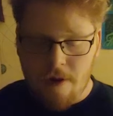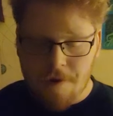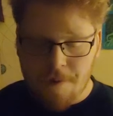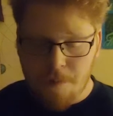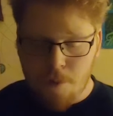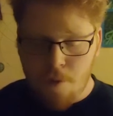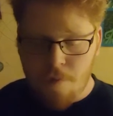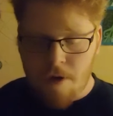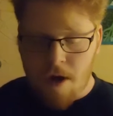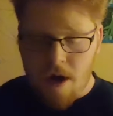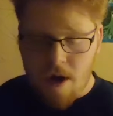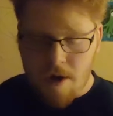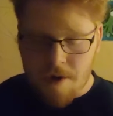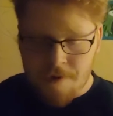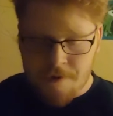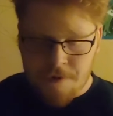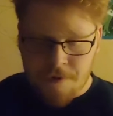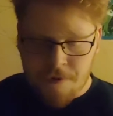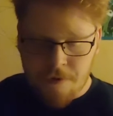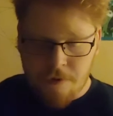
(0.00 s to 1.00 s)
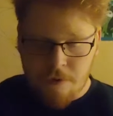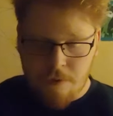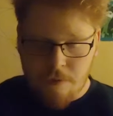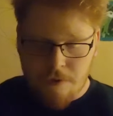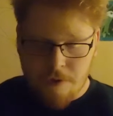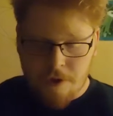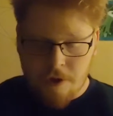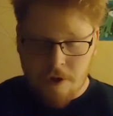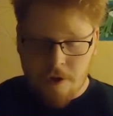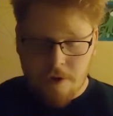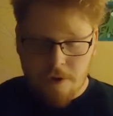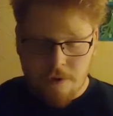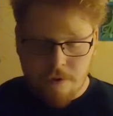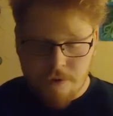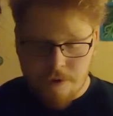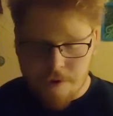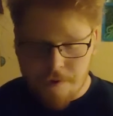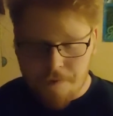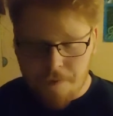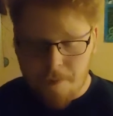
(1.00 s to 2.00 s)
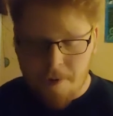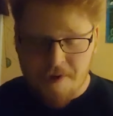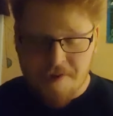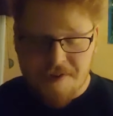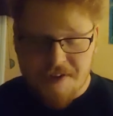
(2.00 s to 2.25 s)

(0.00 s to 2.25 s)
let's move on to the conclusions from our